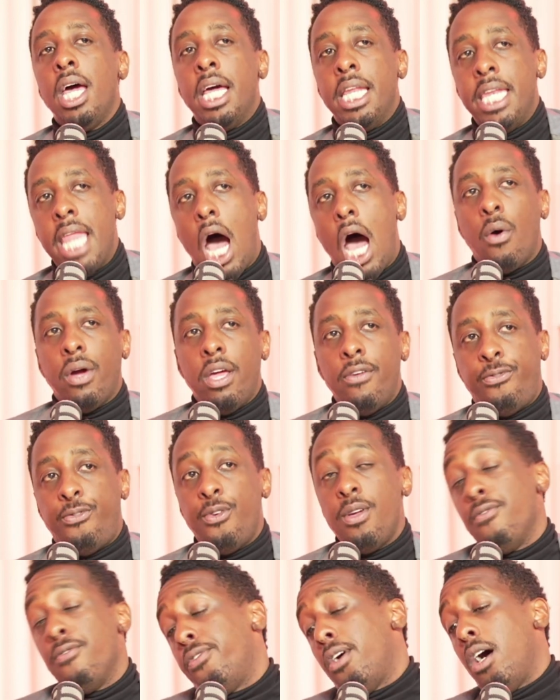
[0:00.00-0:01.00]
now if
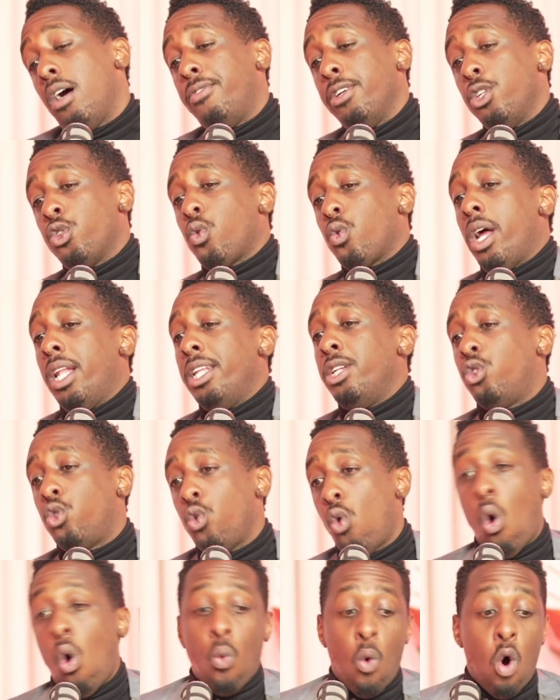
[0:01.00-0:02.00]
you involve Israel
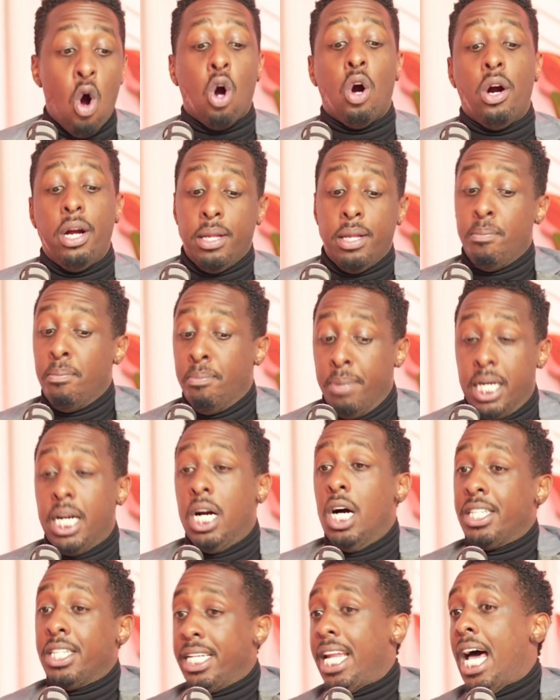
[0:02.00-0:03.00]
into a war
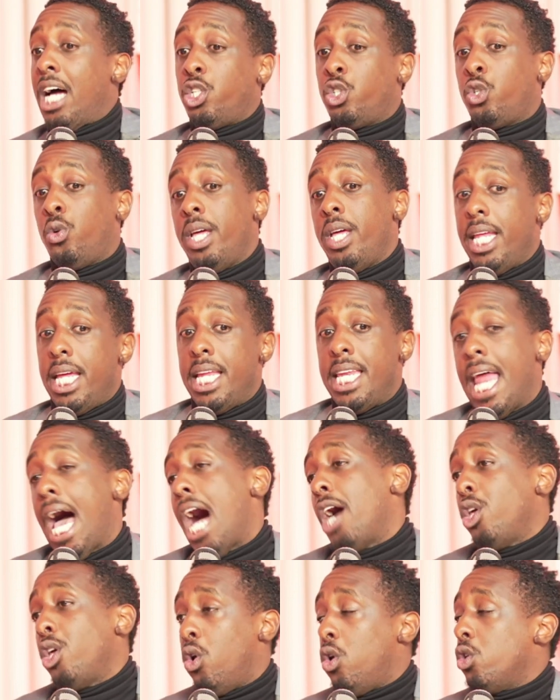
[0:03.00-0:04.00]
because of that treaty,
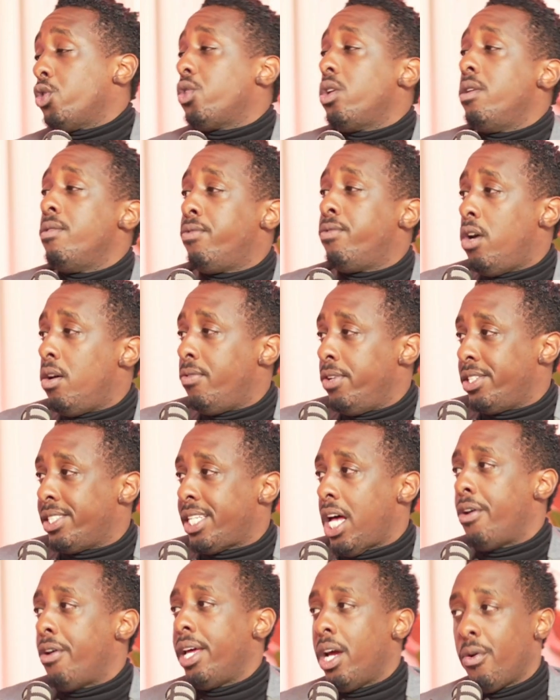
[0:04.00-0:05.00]
now you're also involving
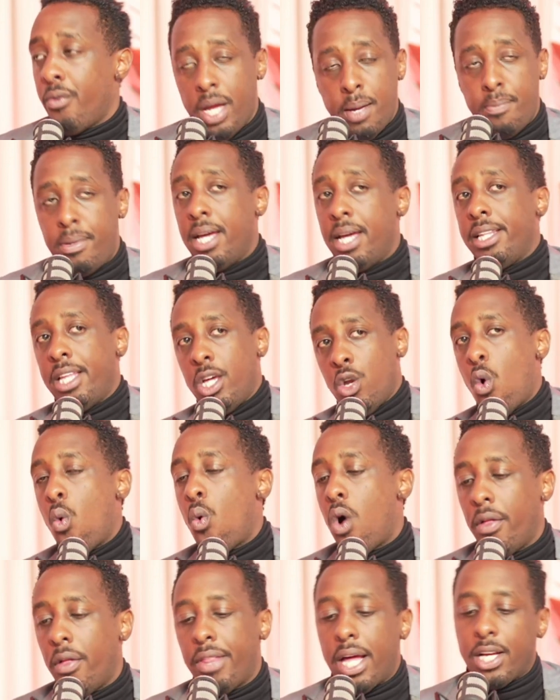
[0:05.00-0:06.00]
Saudi Arabia. They don't
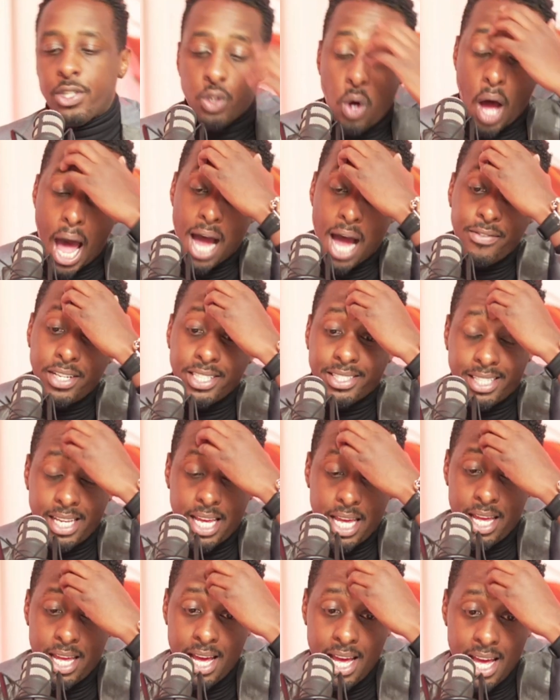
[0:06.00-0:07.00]
want that. So
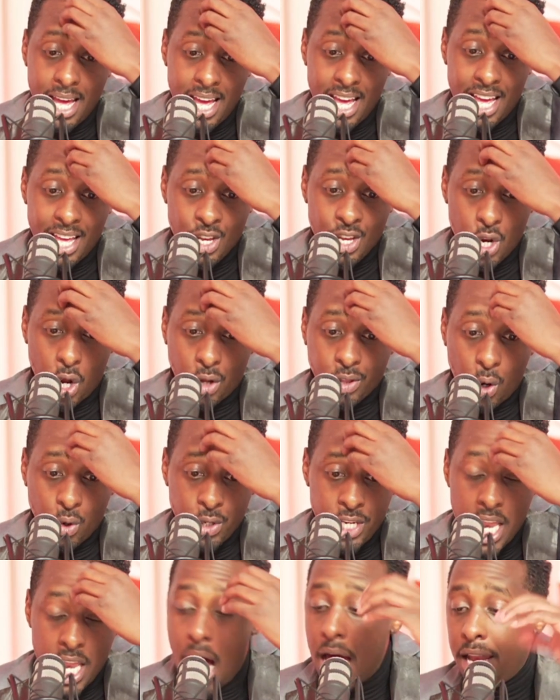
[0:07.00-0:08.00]
obviously,
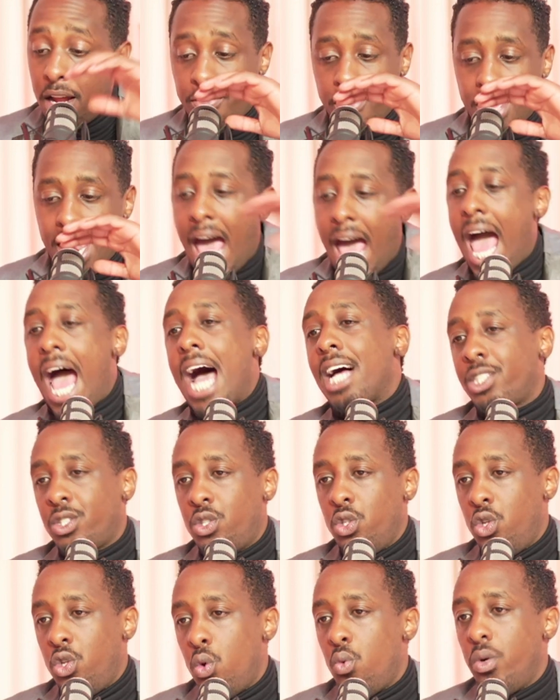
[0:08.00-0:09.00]
none of it has
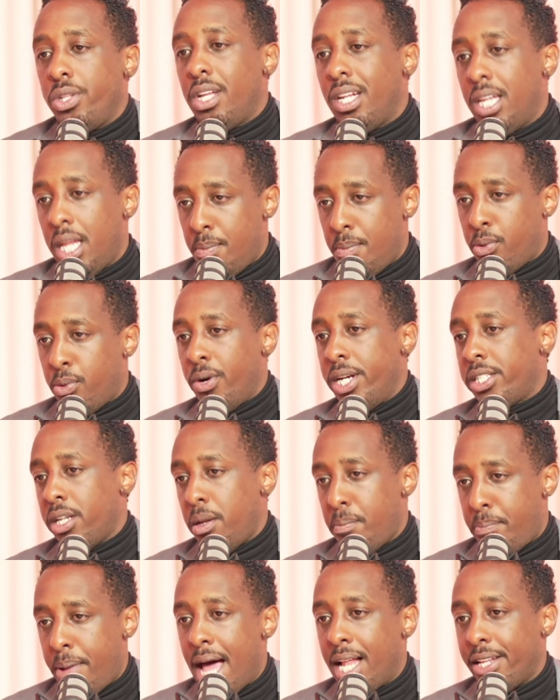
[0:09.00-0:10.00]
to do with the
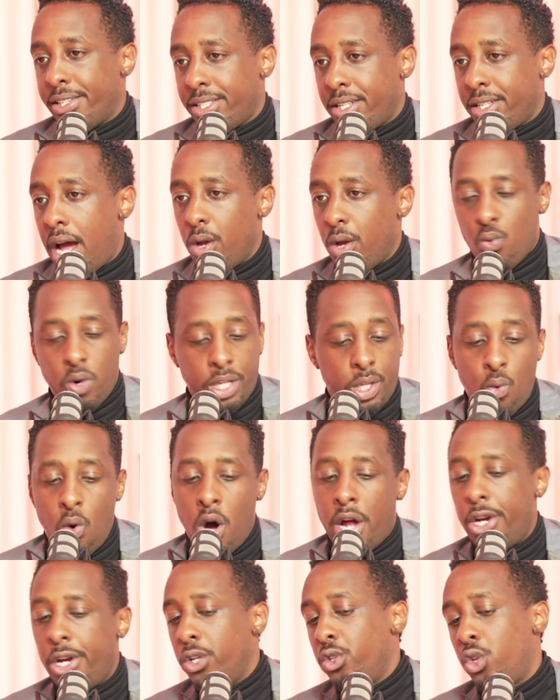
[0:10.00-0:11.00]
liberation of Palestine. What they
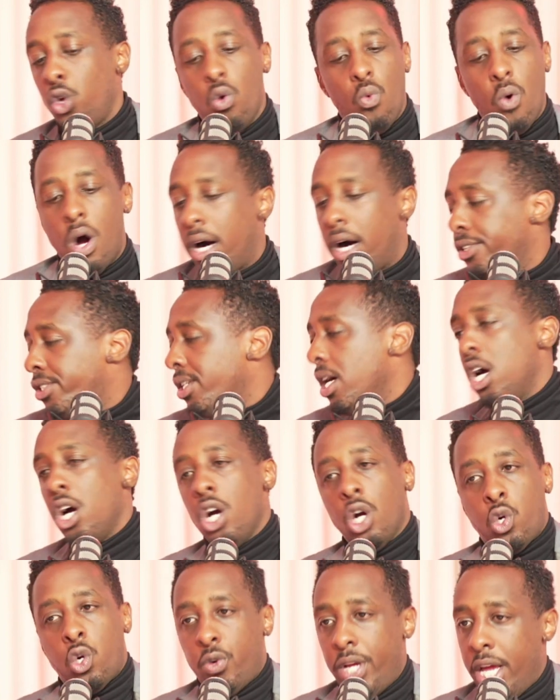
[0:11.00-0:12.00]
wanted to do was
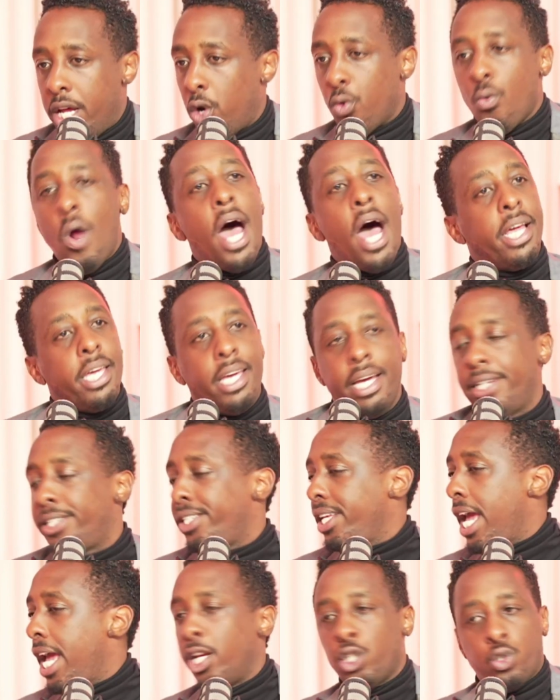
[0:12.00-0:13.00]
create a
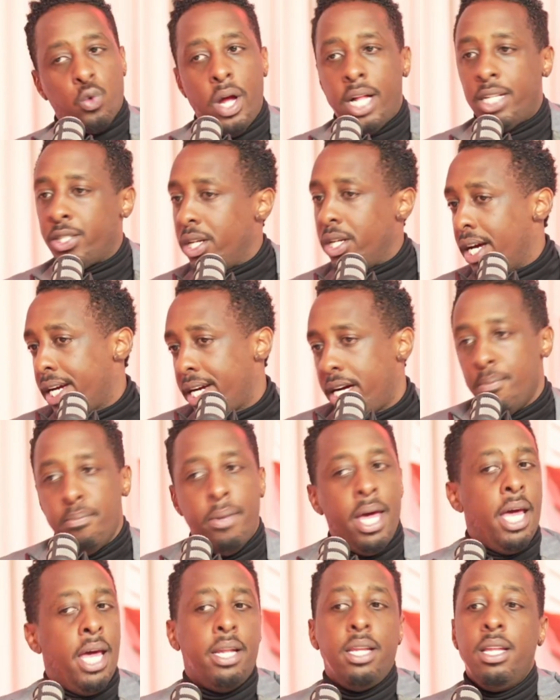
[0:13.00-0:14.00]
ruckus. Israel is going to
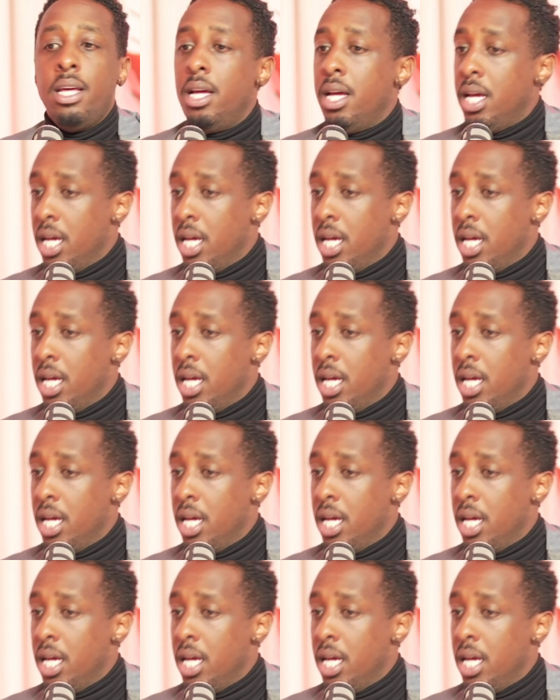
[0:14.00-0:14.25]
come in,